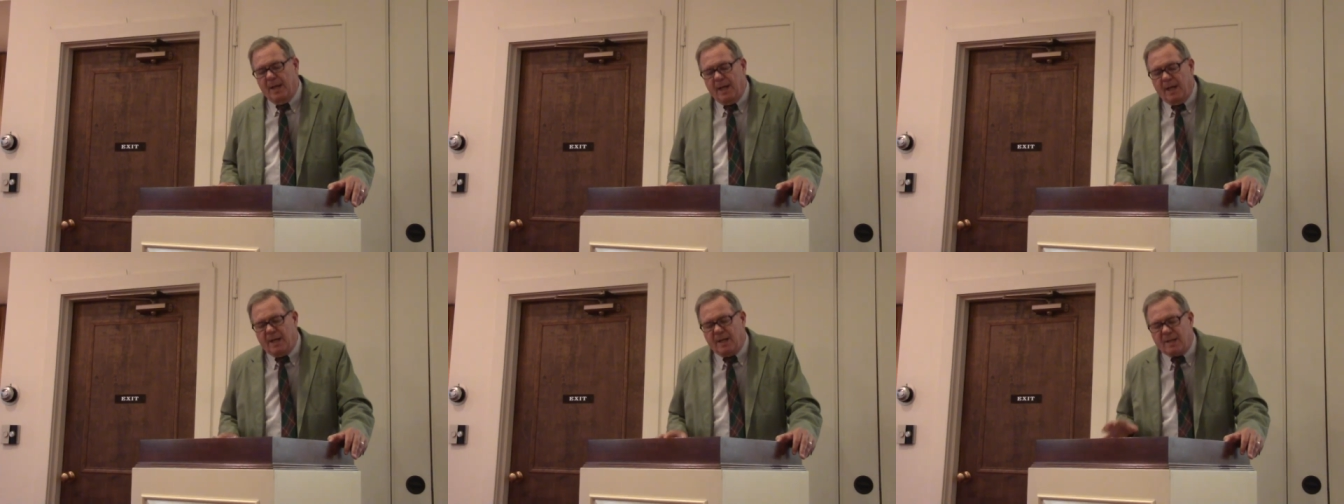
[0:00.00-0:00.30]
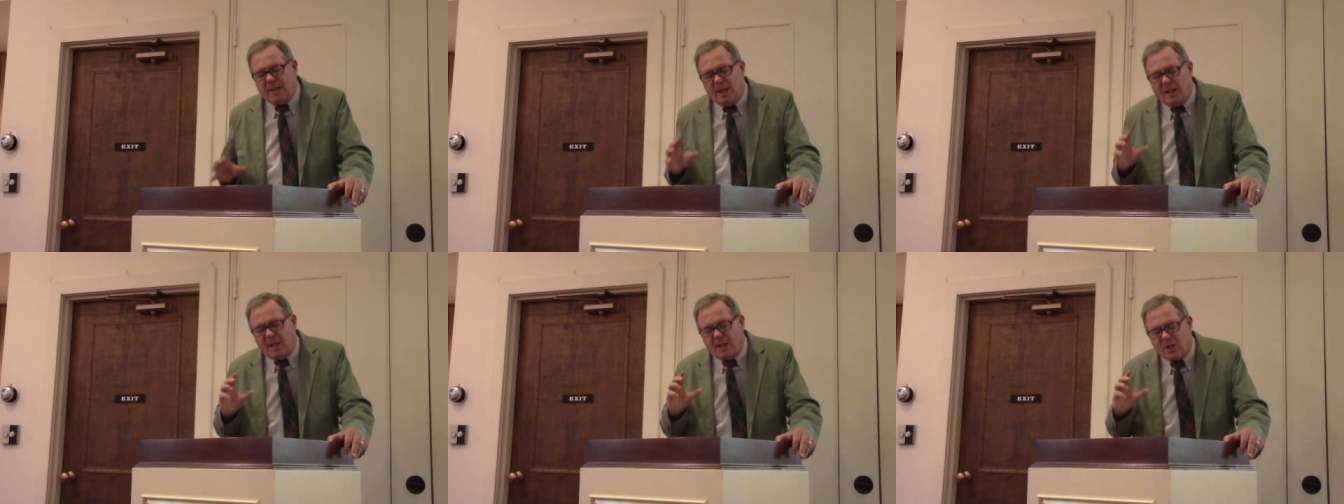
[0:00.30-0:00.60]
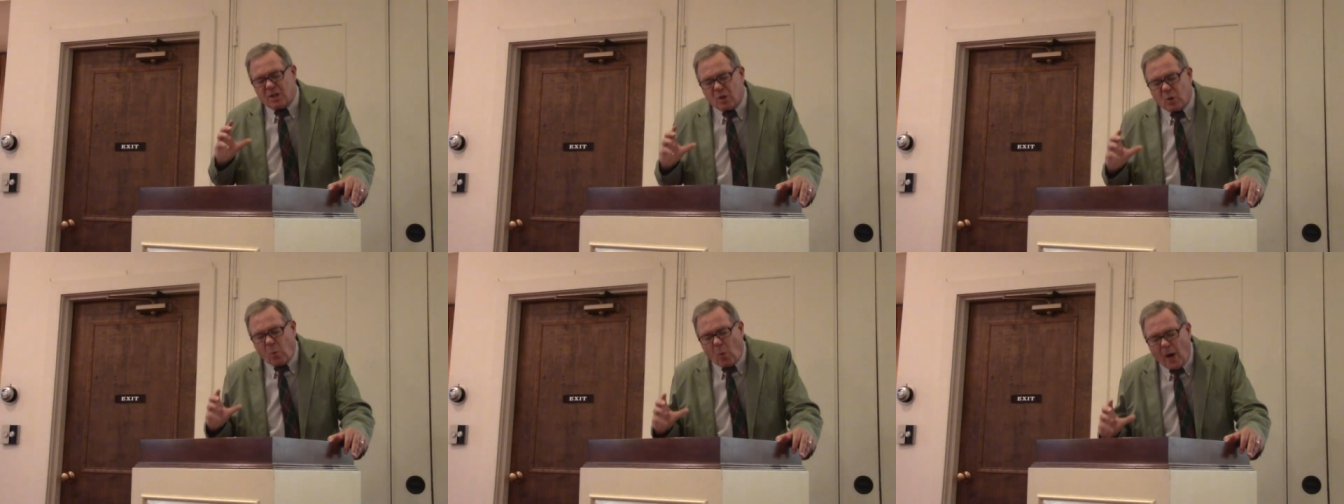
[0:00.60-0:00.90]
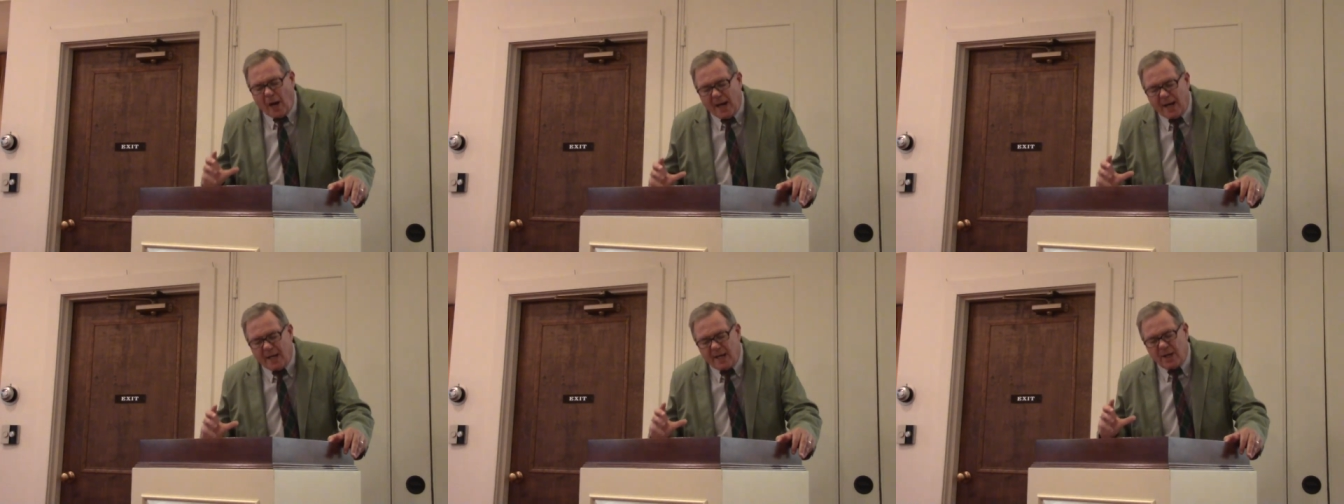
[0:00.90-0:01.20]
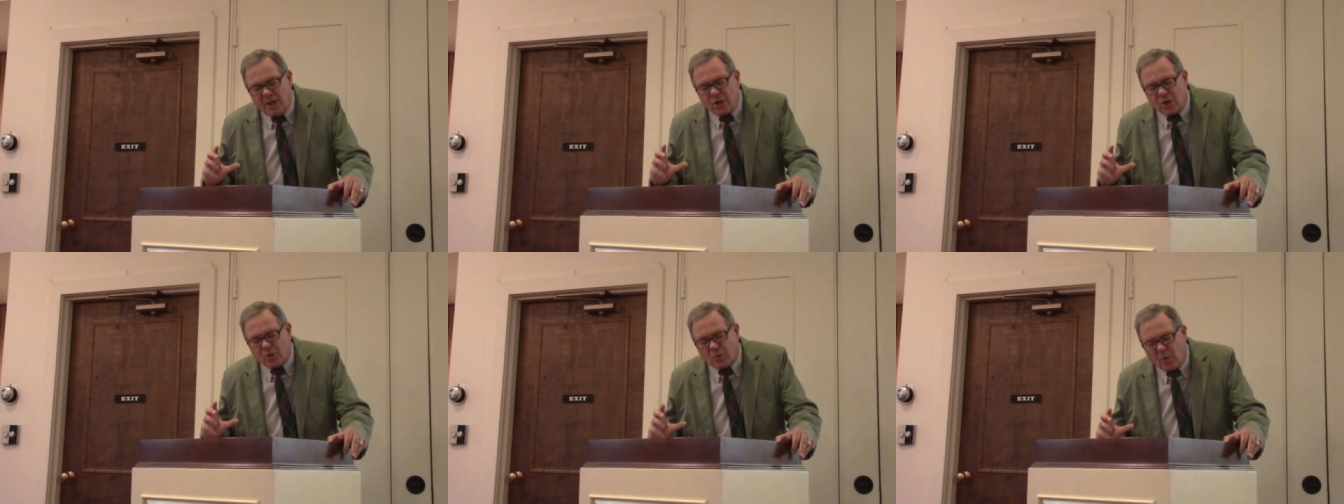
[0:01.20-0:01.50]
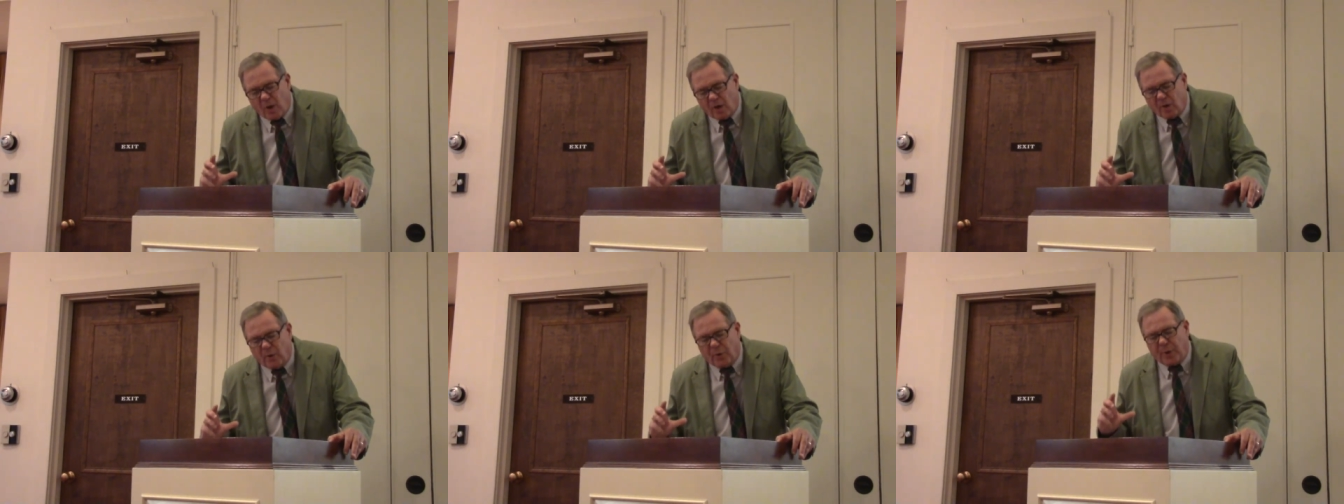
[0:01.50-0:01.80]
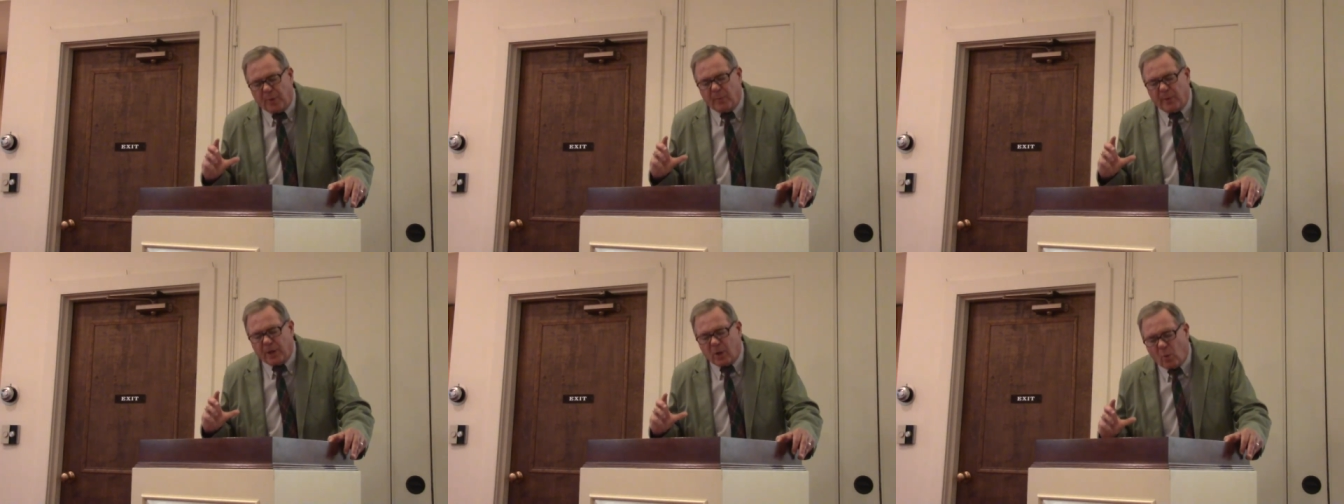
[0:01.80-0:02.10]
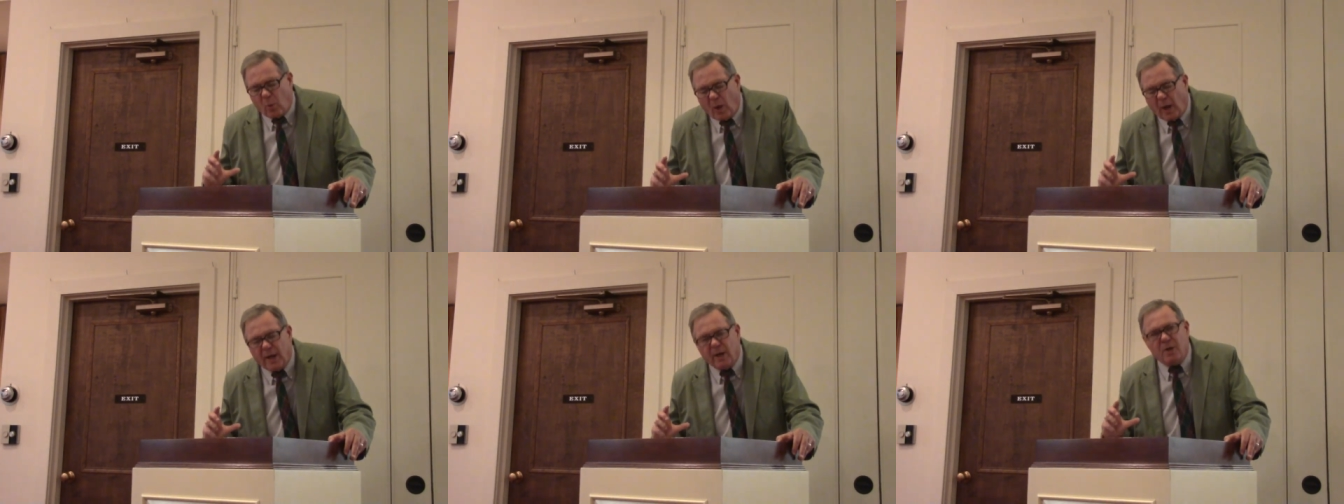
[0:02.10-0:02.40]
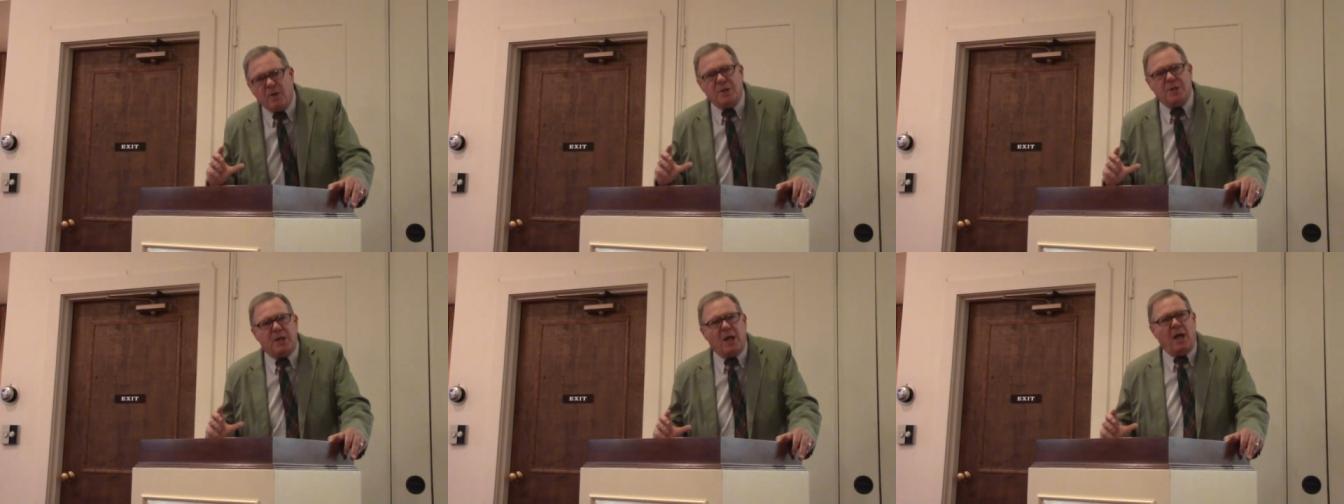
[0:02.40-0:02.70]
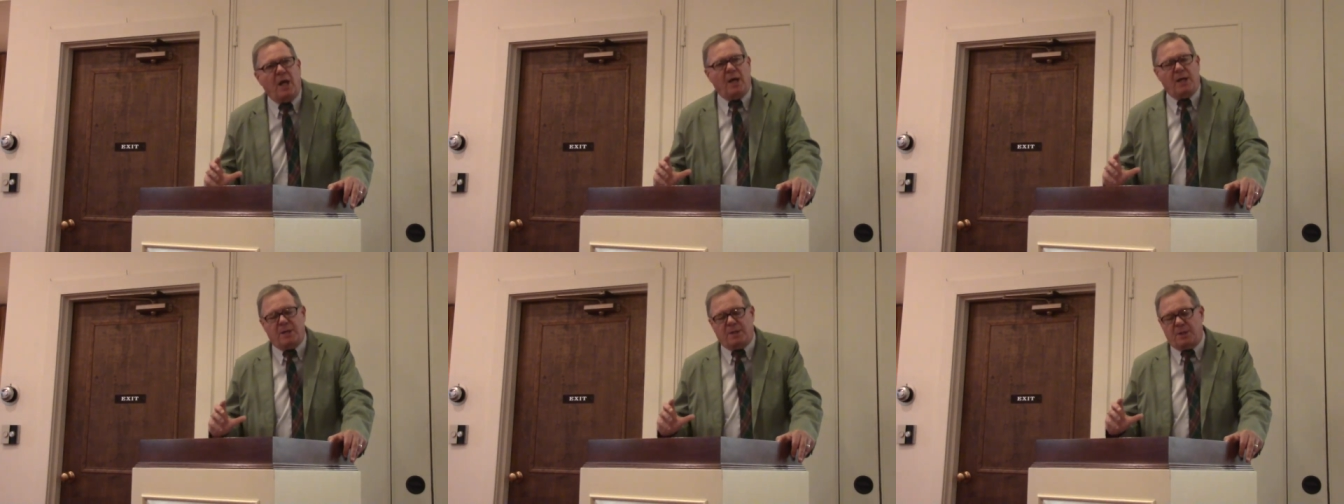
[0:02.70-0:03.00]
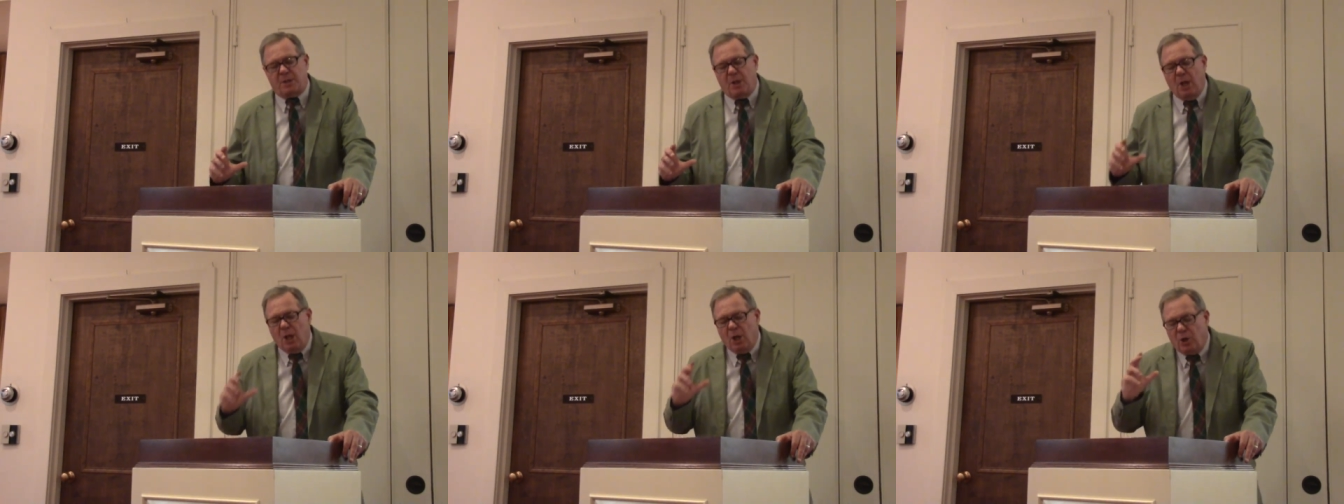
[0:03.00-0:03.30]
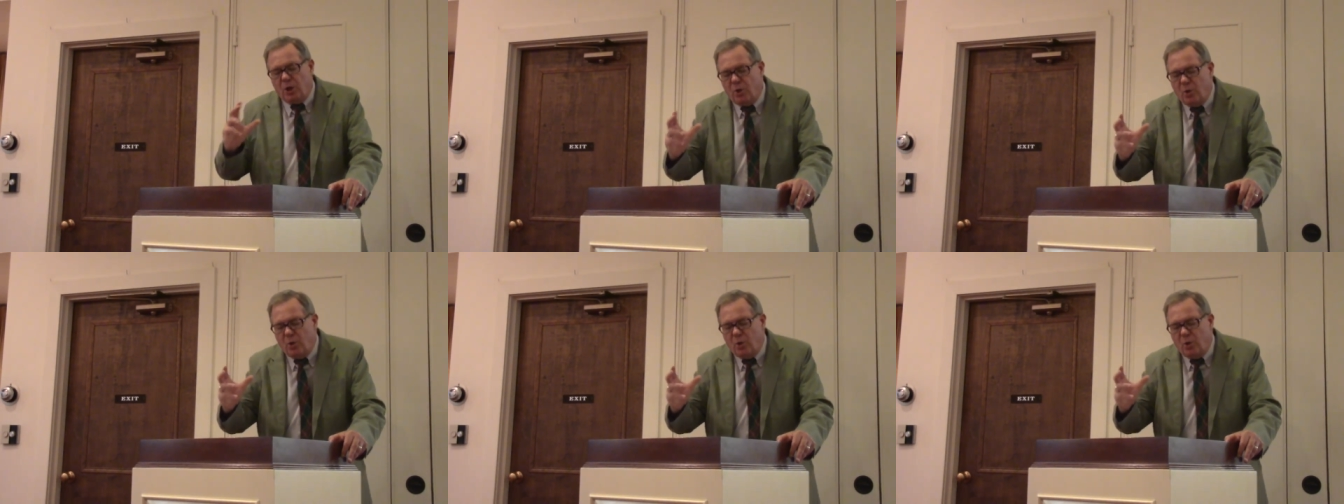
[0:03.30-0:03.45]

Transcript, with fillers: It is a disquieting struggle that requires us,